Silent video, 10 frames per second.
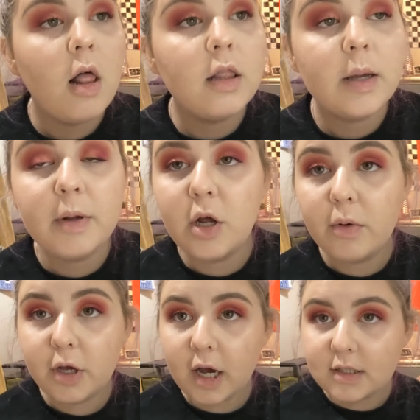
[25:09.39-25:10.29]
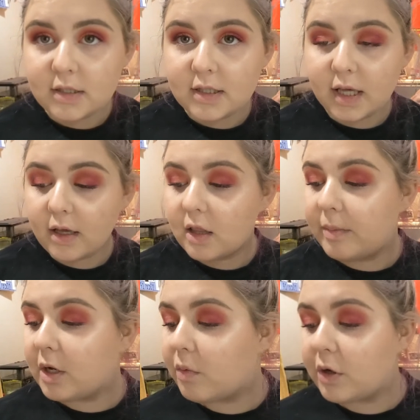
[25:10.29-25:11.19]
Let me know what you guys think. Let
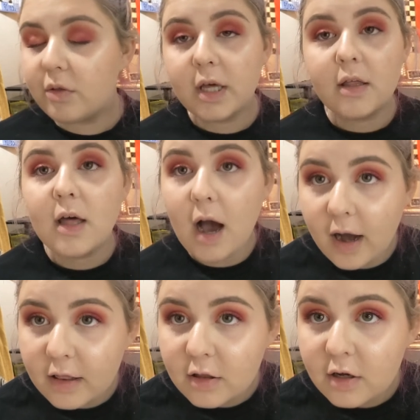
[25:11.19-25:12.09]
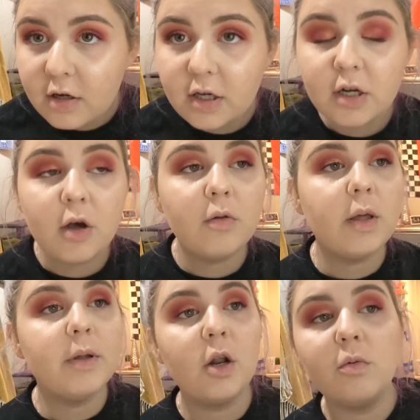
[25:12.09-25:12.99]
me know what you think of the eye look, you know.
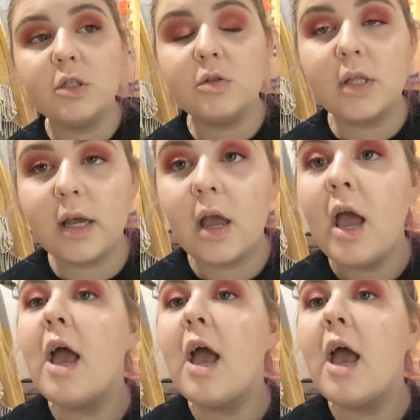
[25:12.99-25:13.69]
Let me know what you think.